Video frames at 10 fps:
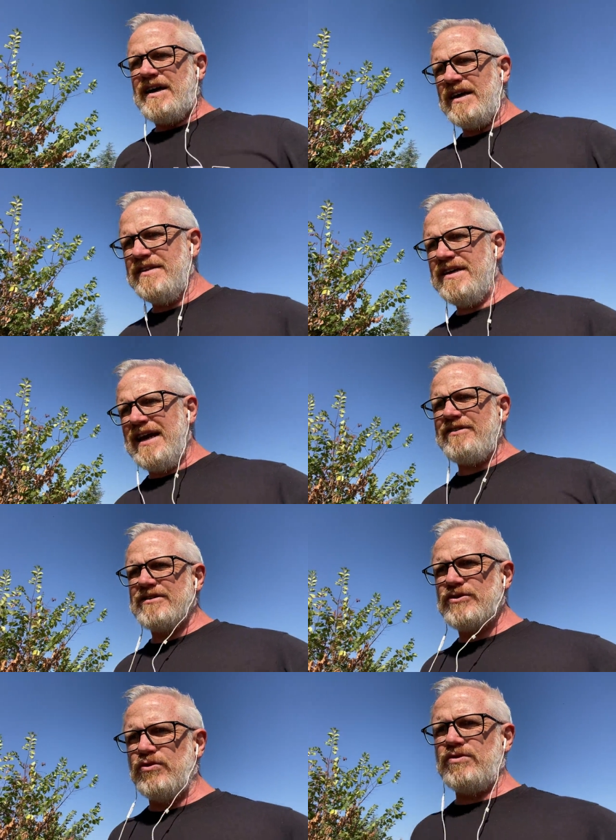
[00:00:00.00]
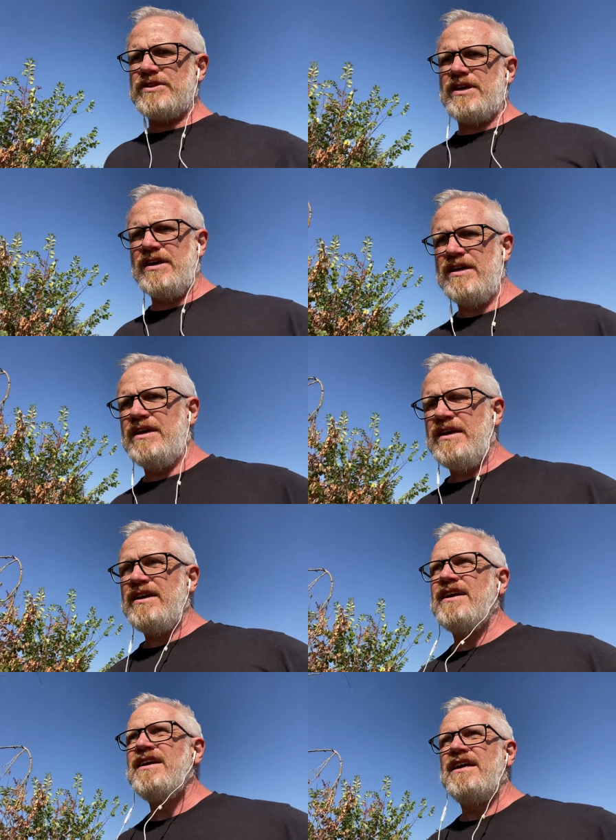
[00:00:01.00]
I think Garrett talks
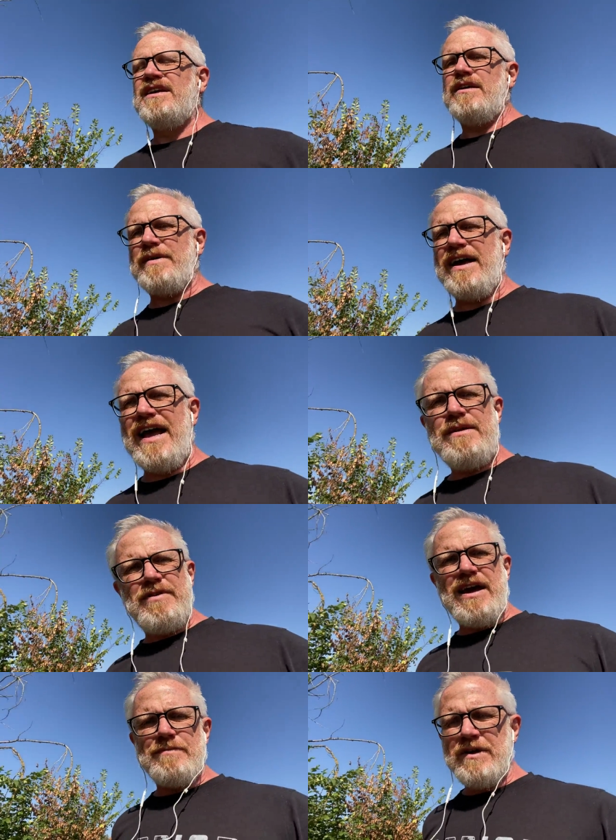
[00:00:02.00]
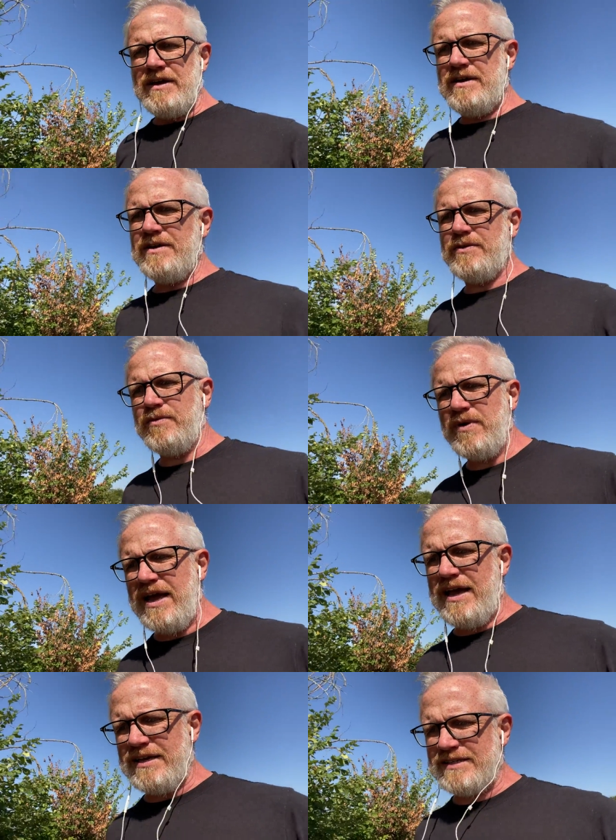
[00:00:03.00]
about Abraham,
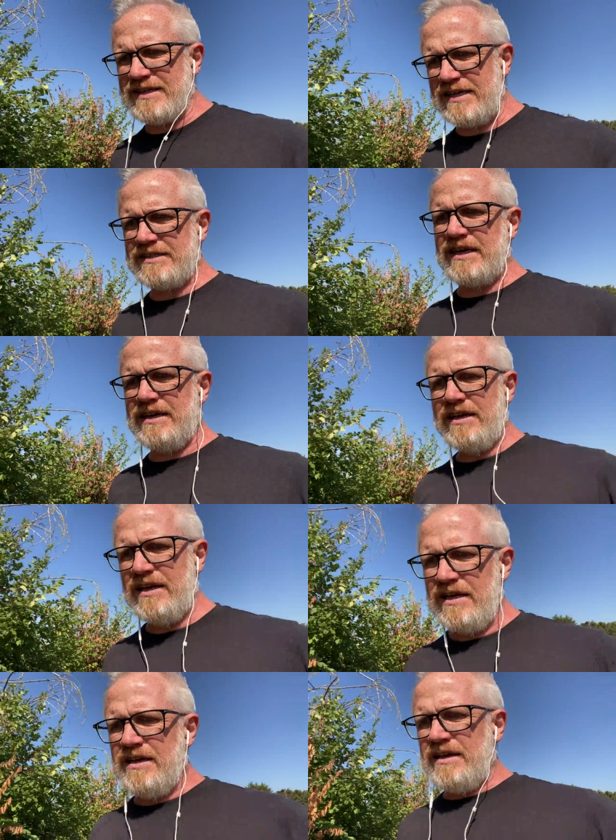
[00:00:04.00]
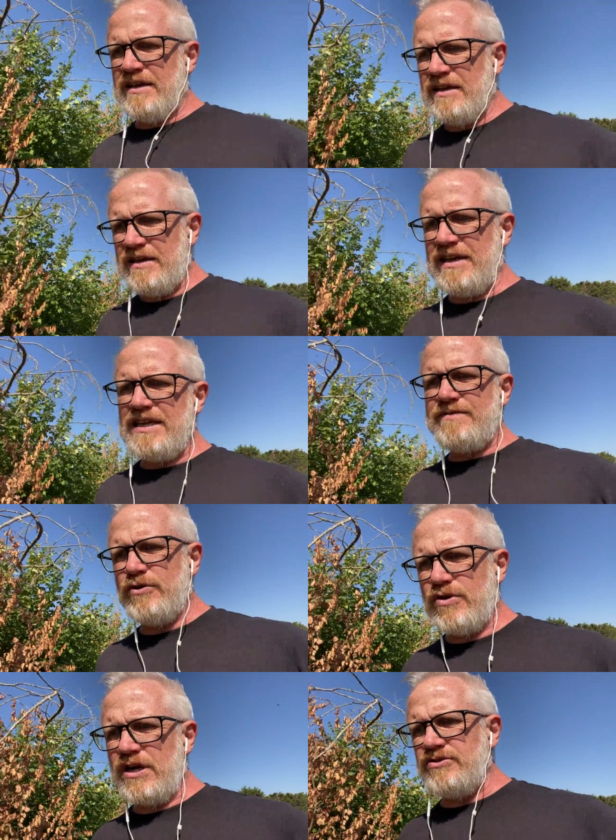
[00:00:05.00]
where he says, Leave
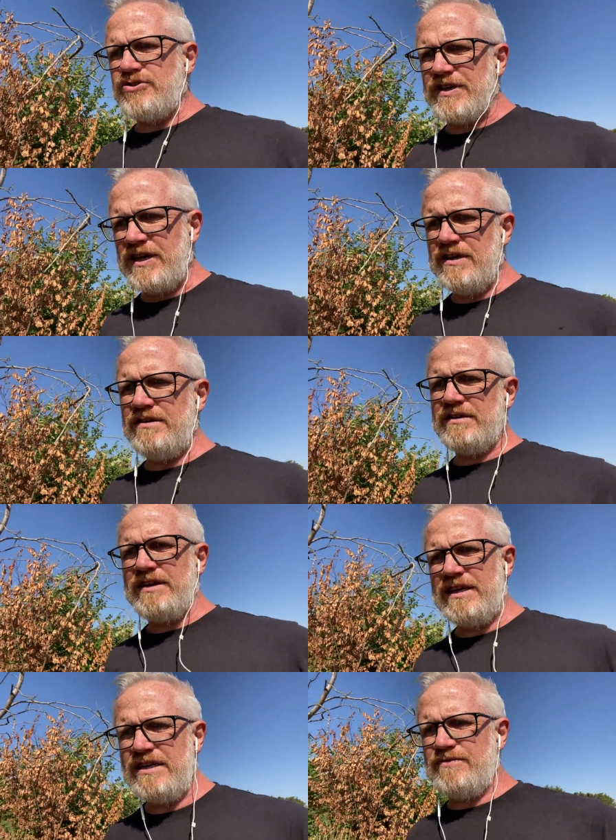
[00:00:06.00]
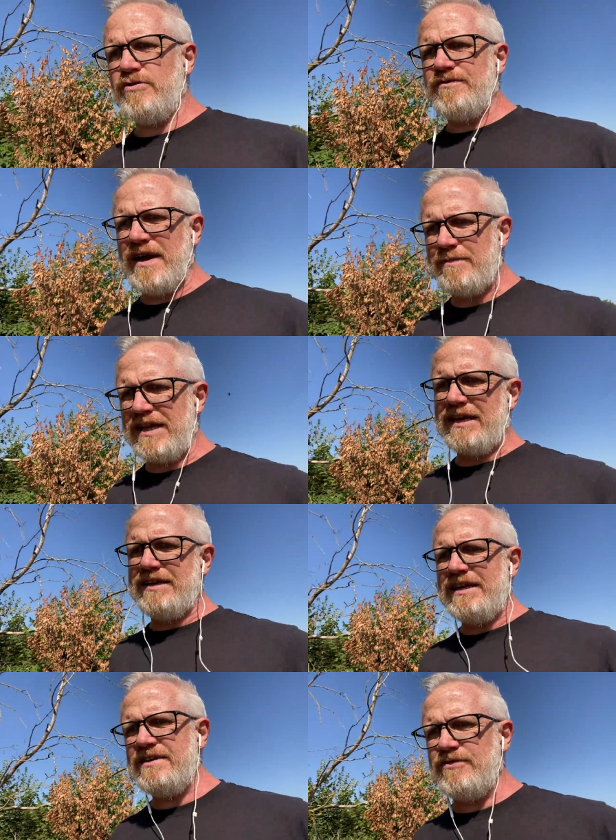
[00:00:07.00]
your country, leave your family,
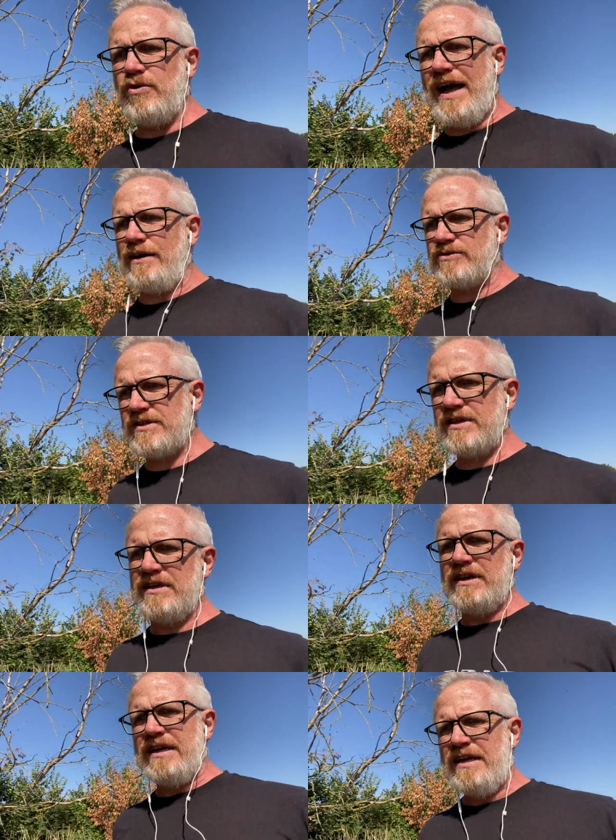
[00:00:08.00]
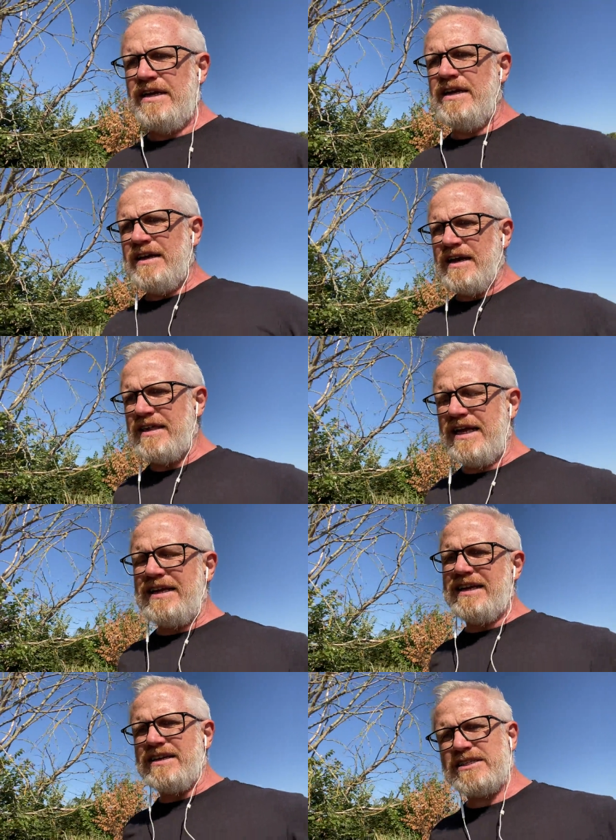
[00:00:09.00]
leave your house, and then
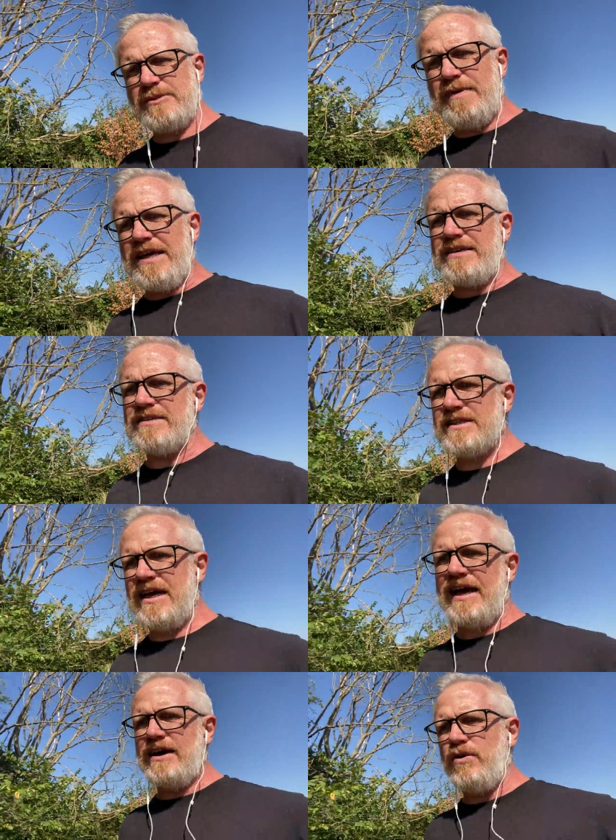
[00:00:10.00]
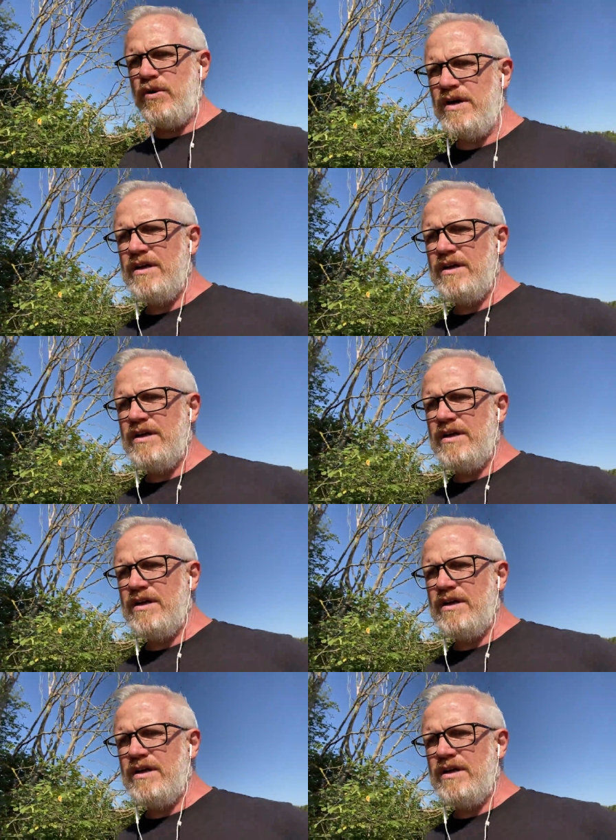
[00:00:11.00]
he explains how